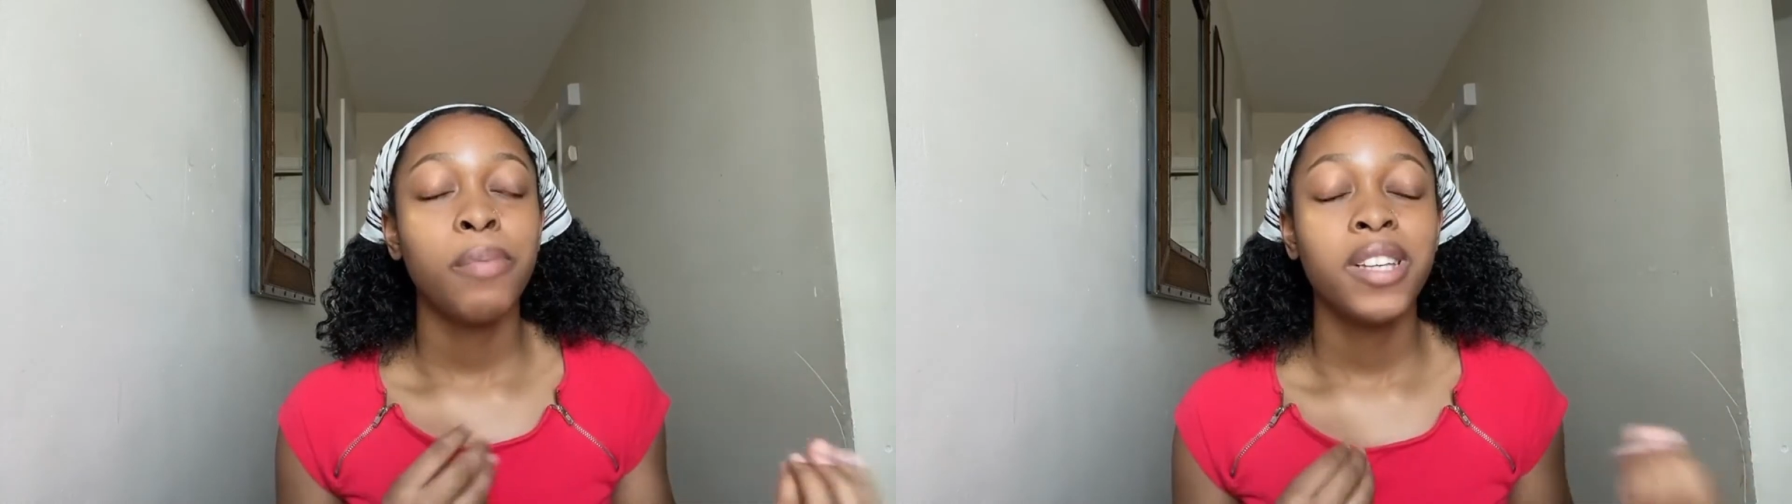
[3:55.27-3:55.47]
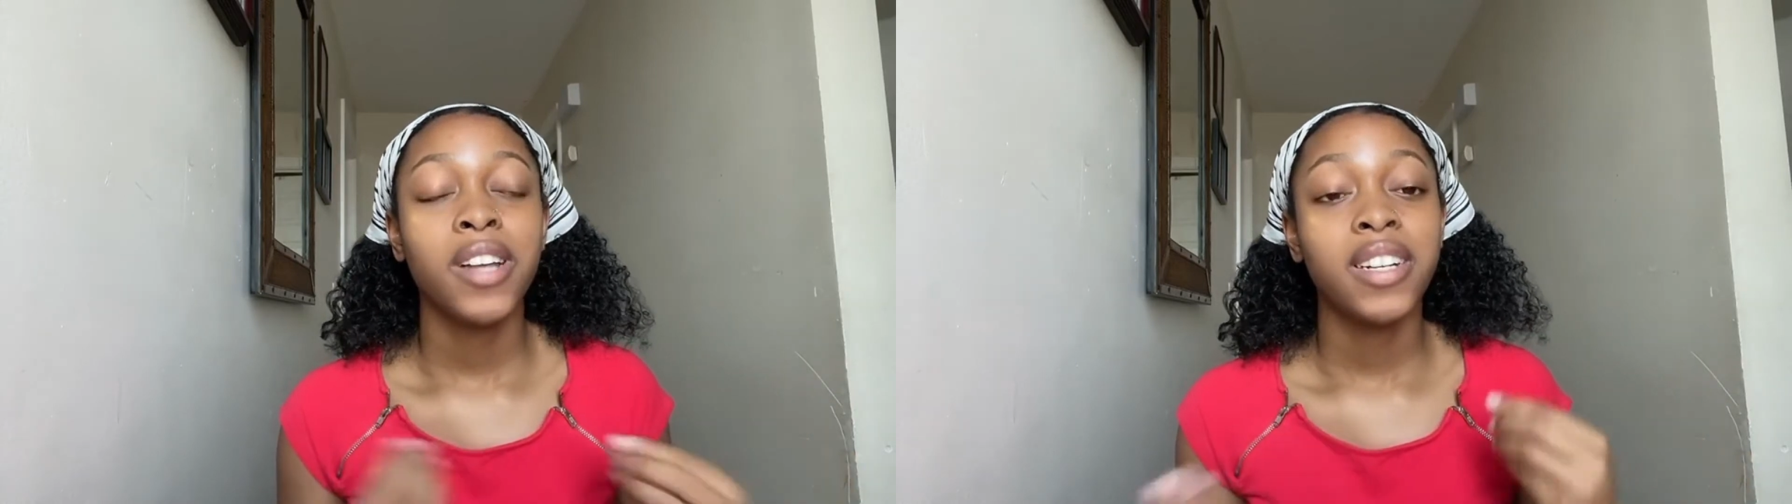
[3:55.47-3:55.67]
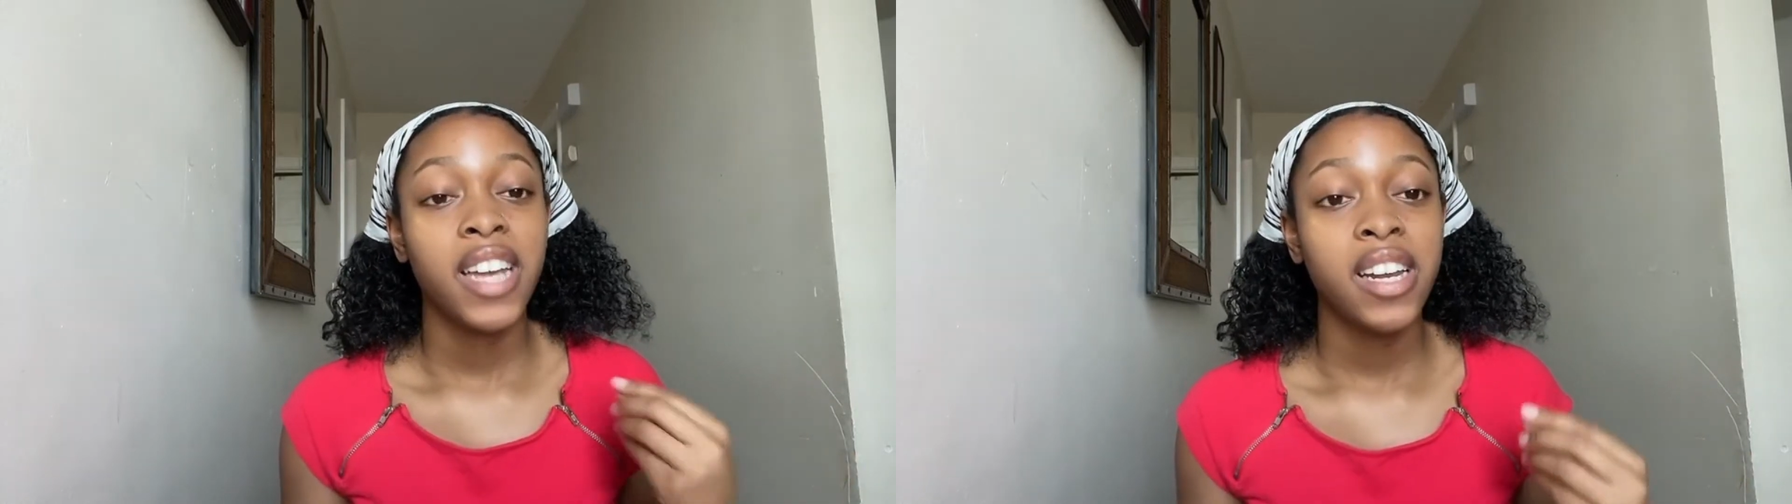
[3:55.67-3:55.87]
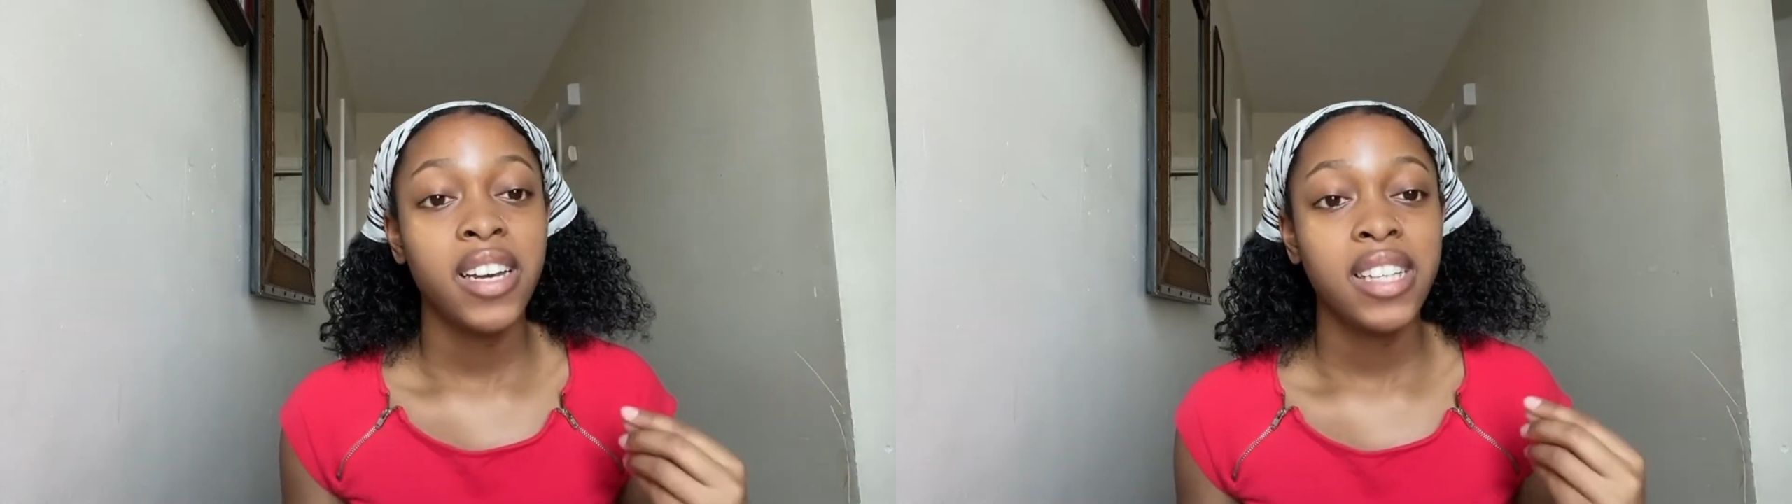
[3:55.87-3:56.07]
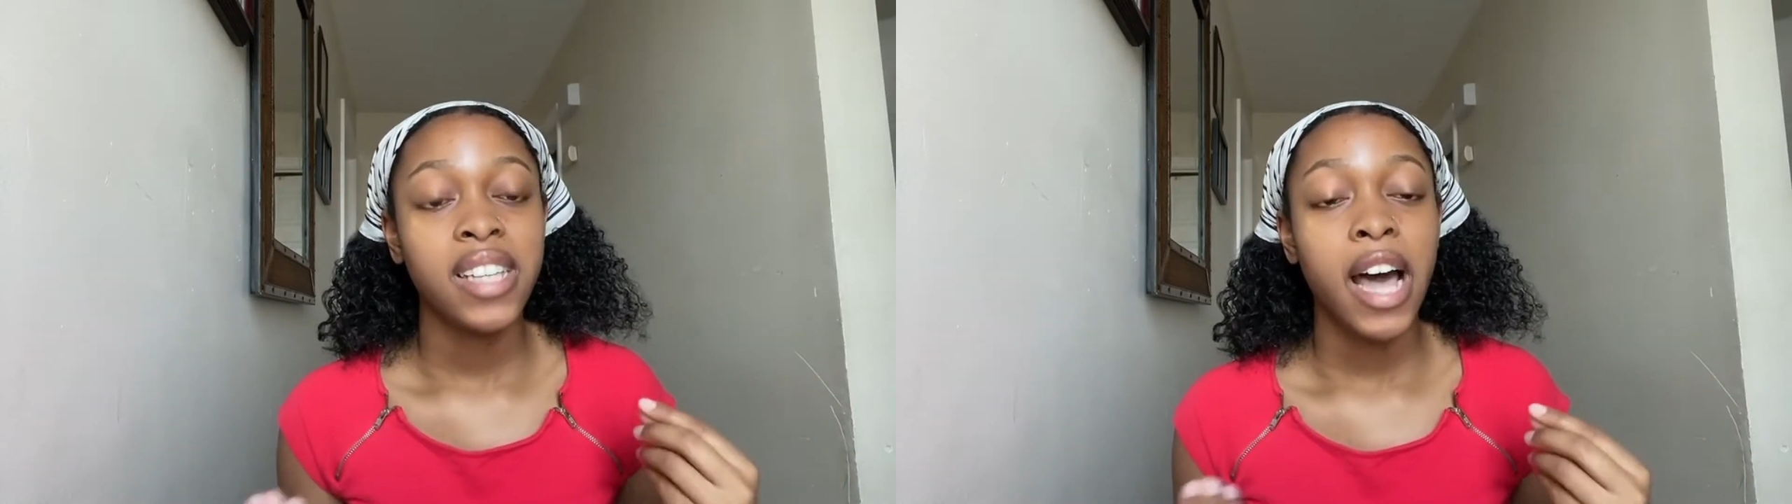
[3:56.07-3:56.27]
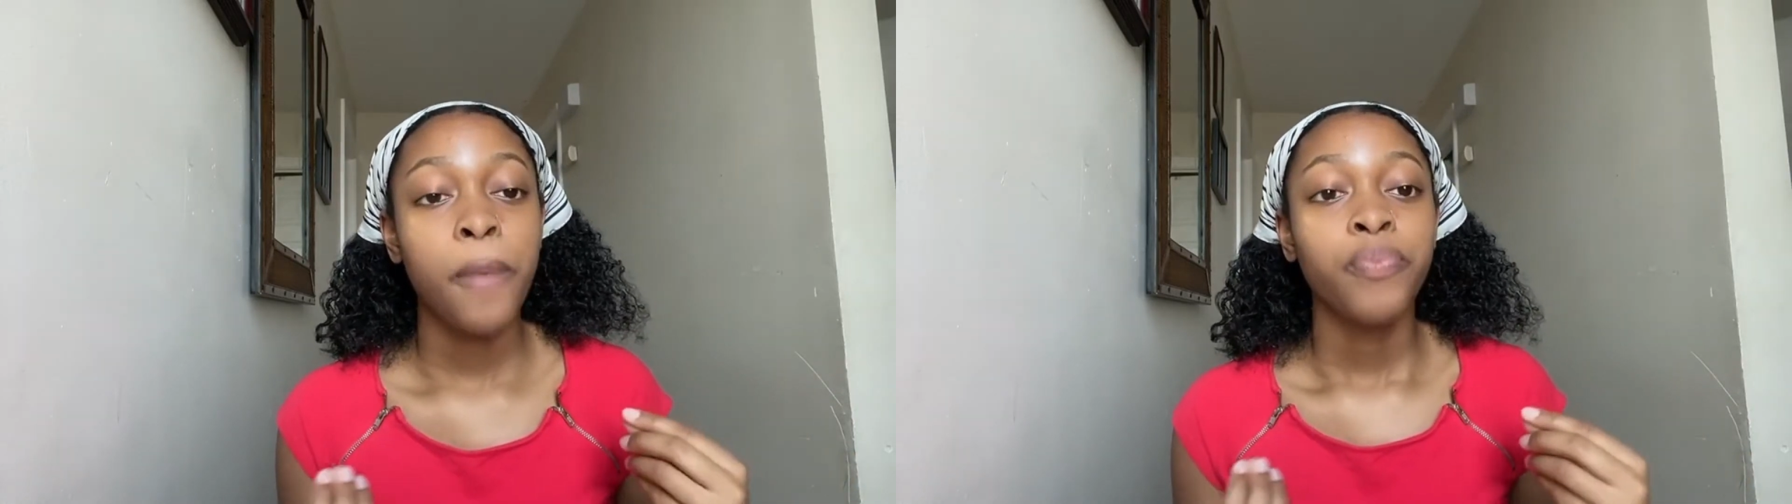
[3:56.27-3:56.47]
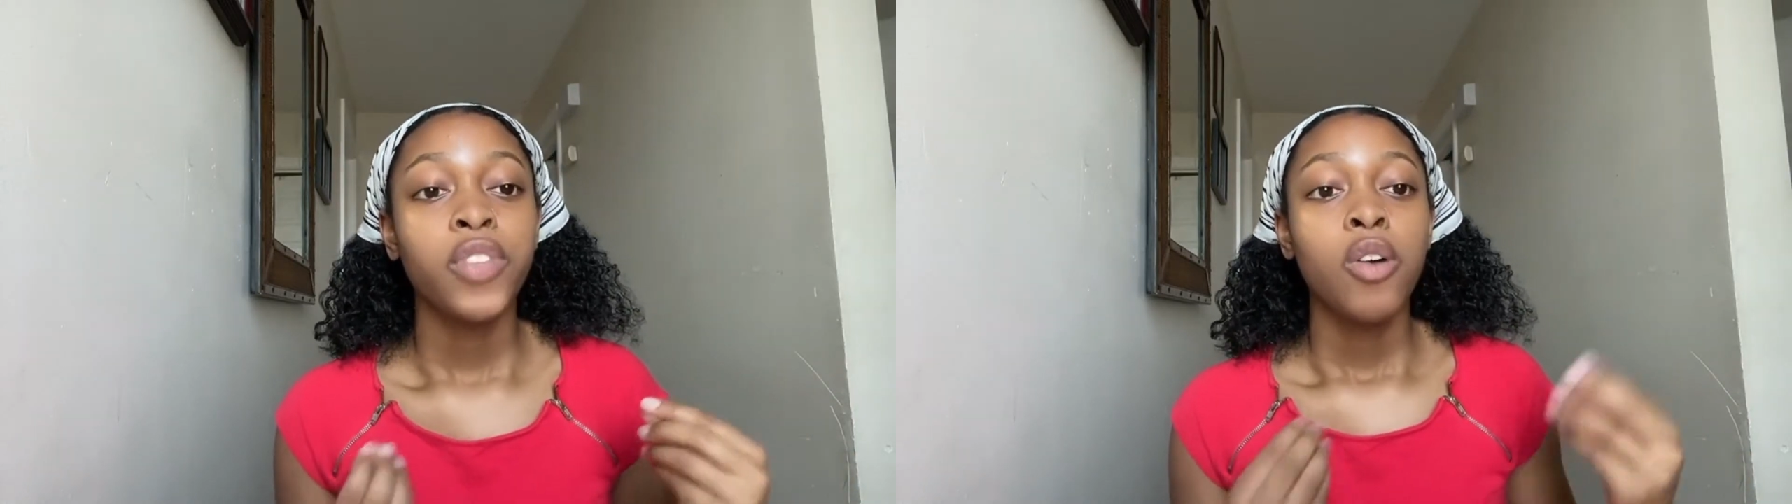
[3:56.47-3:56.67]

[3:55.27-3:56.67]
based on data is that